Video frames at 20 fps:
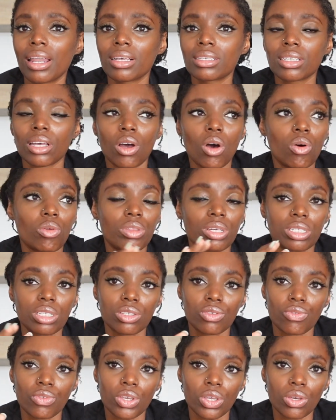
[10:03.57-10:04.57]
they say, oh, this
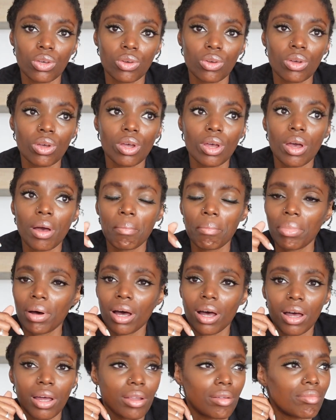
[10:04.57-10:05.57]
is for you.
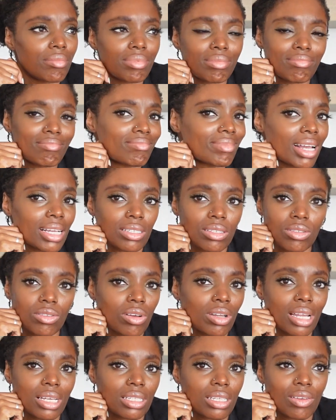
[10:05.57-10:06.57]
But that's
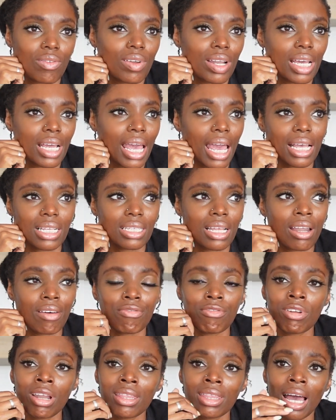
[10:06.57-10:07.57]
not necessarily the case. And I
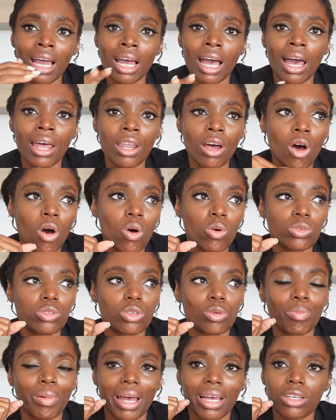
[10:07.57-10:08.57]
feel like that kind of holds
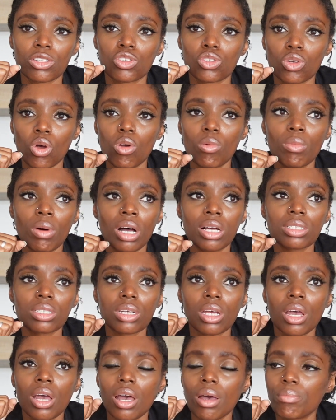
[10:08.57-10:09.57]
you back so much,
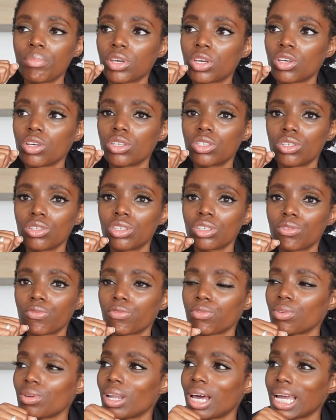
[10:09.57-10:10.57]
because you just
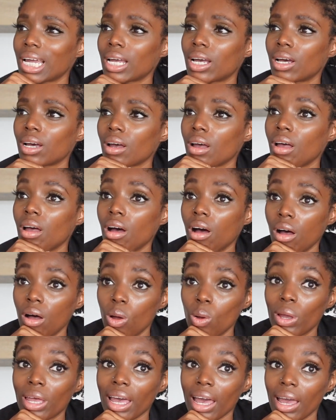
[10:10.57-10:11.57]
feel like,
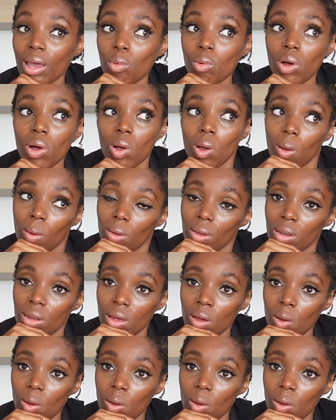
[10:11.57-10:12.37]
okay, well, you